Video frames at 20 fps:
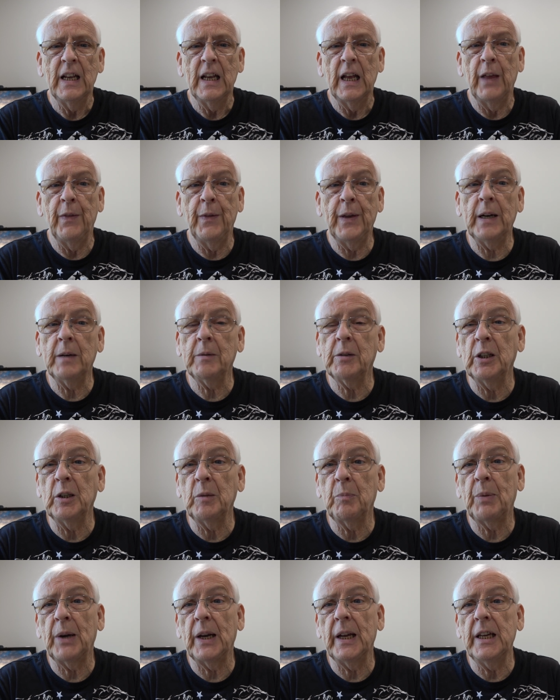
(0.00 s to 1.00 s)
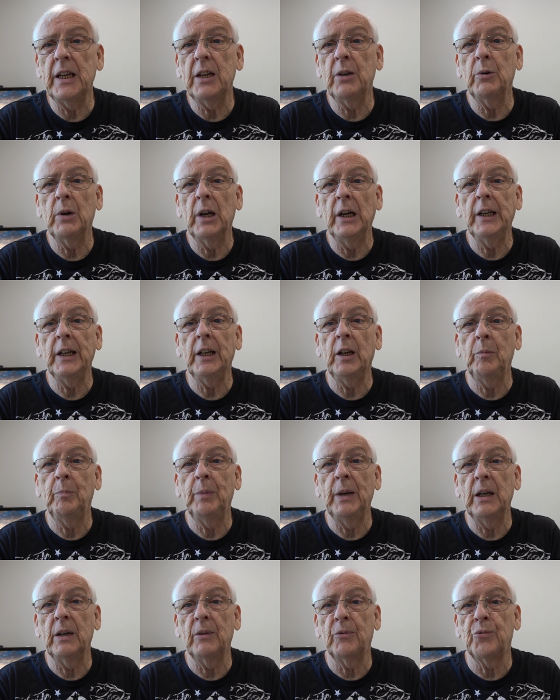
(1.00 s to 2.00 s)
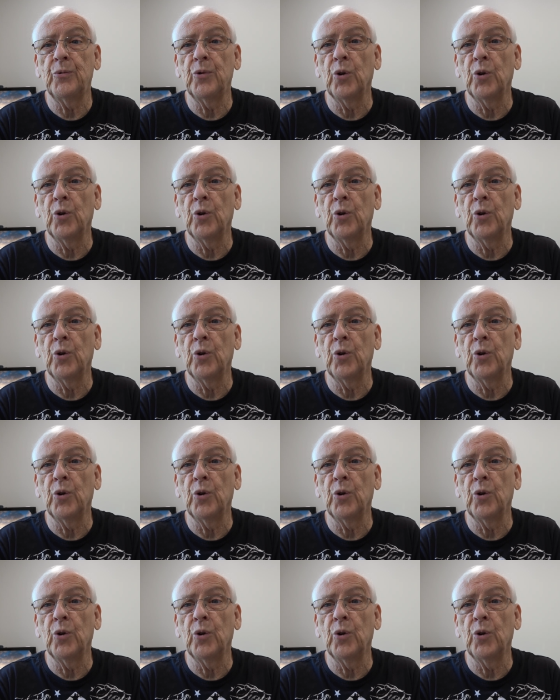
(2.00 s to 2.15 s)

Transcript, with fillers: And then I'm going to play you a little bit of